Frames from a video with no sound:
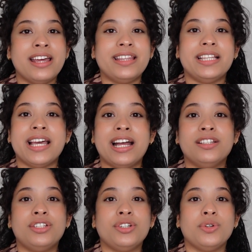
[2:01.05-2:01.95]
They
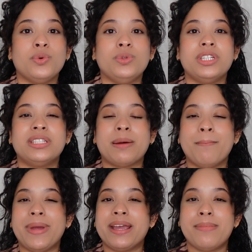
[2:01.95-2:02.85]
tend to just
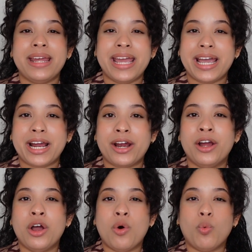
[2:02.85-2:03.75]
make my
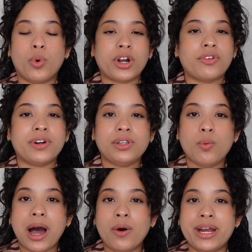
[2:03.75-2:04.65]
hair work really
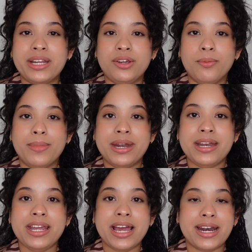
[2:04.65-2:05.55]
well in
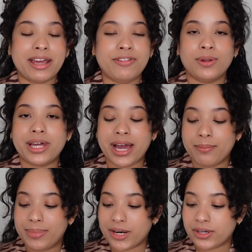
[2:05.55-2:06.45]
humidity and I feel like
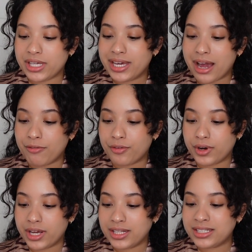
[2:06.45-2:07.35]
I barely get
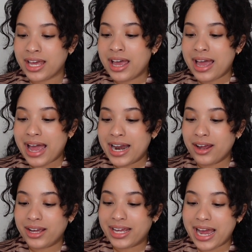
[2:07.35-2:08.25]
frizz.
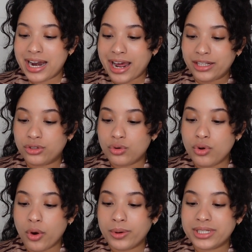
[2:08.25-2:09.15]
And again, I do
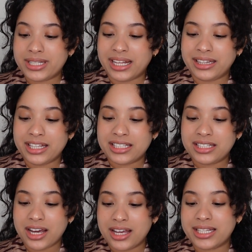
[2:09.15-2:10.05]
notice that this
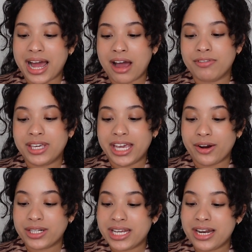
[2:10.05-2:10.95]
does have
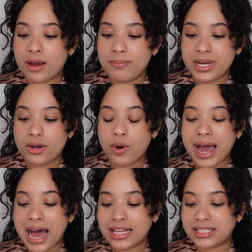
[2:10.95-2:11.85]
keratin, amino
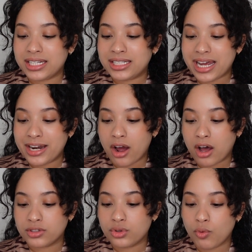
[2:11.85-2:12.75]
acids, and
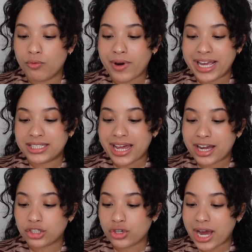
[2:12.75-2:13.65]
also rice
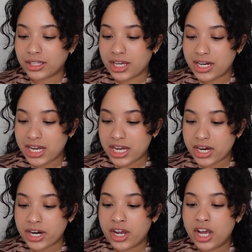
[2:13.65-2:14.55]
extract in
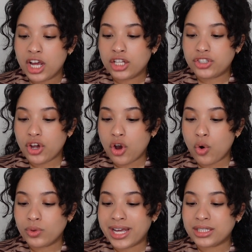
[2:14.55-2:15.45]
here.
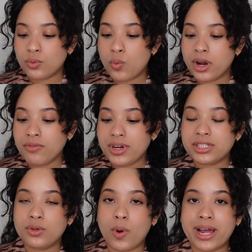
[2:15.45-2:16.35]
So that's one
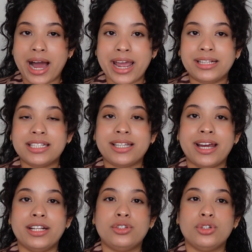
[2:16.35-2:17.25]
reason why I
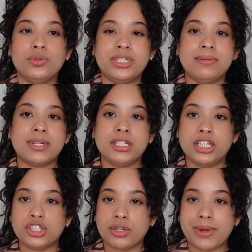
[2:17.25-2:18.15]
decided to deep
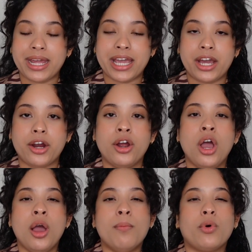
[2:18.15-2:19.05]
condition my hair,
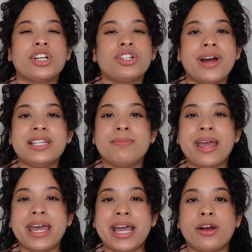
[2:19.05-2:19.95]
moisturize
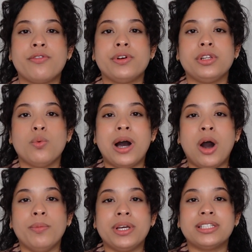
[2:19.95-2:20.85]
my hair really
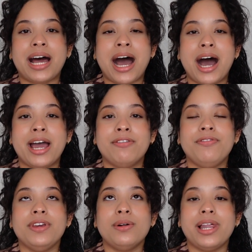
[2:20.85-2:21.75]
well, because I
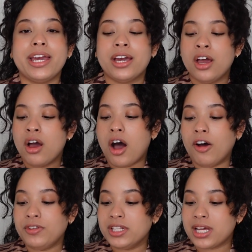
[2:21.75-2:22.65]
feel like
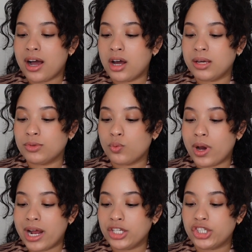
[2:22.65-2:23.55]
oftentimes
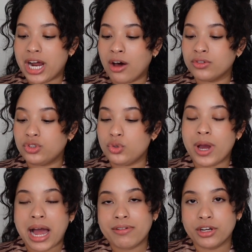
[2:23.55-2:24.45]
when gels do
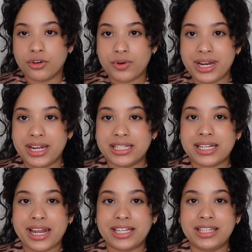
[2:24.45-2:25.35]
have
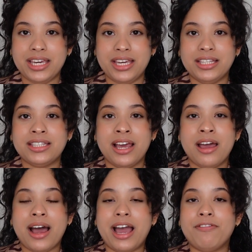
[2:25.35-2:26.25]
ingredients like these,
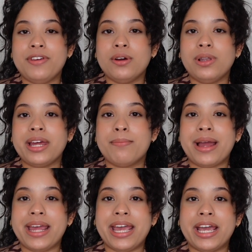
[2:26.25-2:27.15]
I feel like
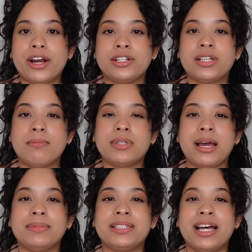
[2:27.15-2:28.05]
my hair
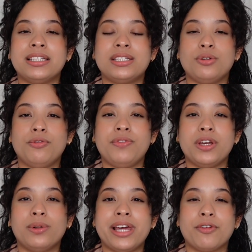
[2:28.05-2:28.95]
sometimes tends to
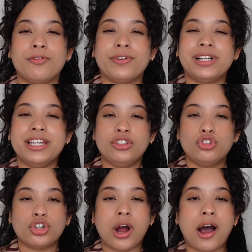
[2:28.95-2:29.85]
feel like really
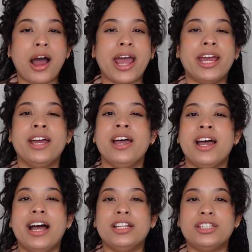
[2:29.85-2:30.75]
dry
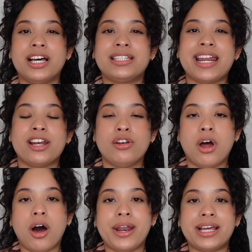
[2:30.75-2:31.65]
and just like
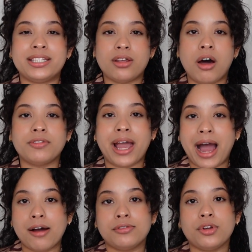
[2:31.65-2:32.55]
not as soft
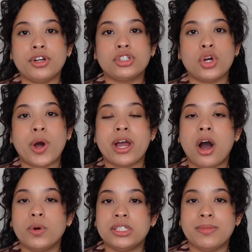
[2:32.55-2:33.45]
after. So I
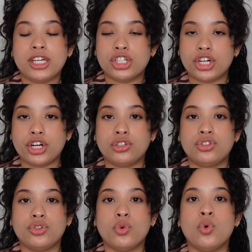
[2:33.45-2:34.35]
always make sure
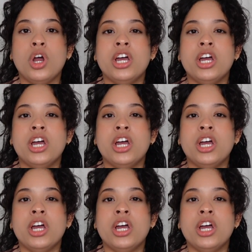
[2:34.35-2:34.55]
to